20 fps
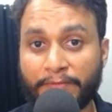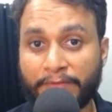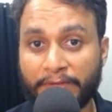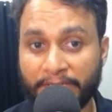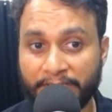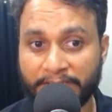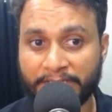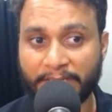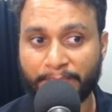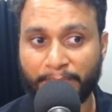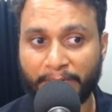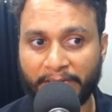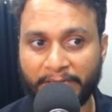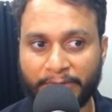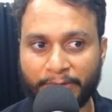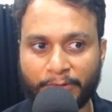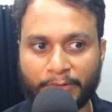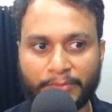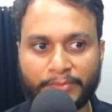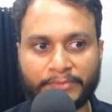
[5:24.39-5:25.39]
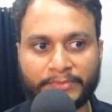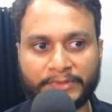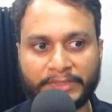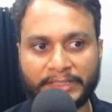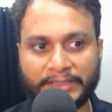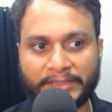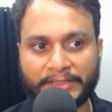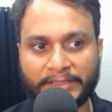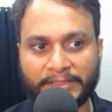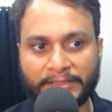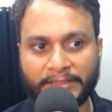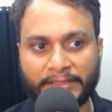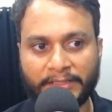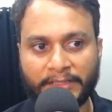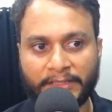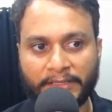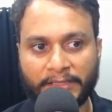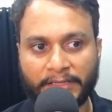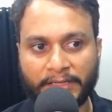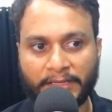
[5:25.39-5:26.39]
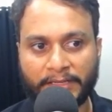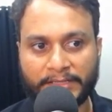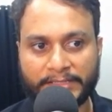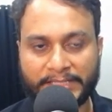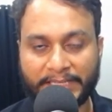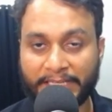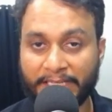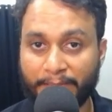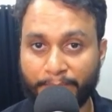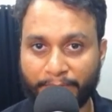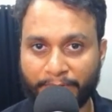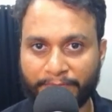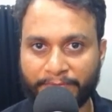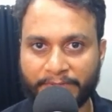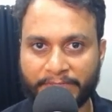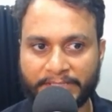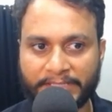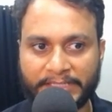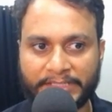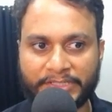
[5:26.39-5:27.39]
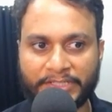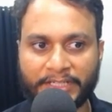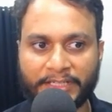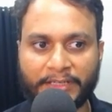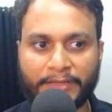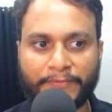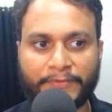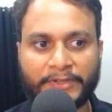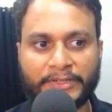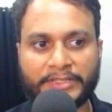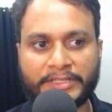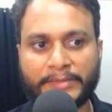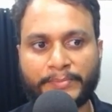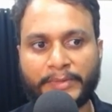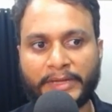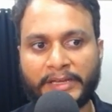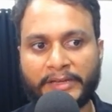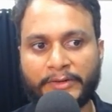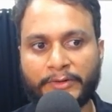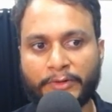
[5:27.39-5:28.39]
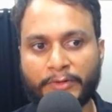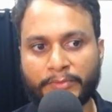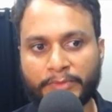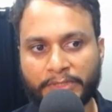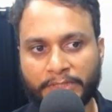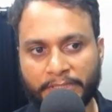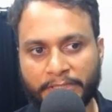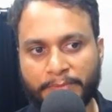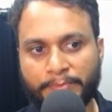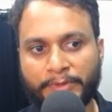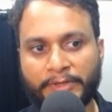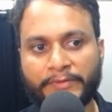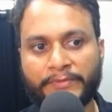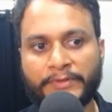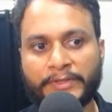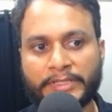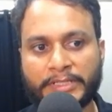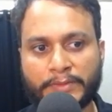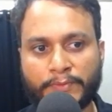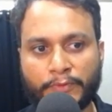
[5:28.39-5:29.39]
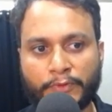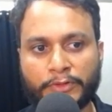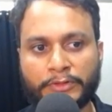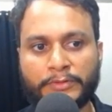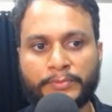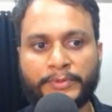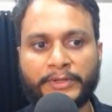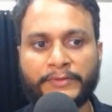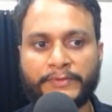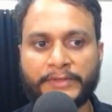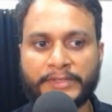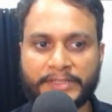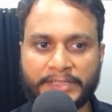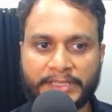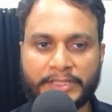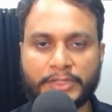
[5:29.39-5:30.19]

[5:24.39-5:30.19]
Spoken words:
if it is a palindrome, then the second prefix and check if it is a palindrome, third prefix, fourth prefix,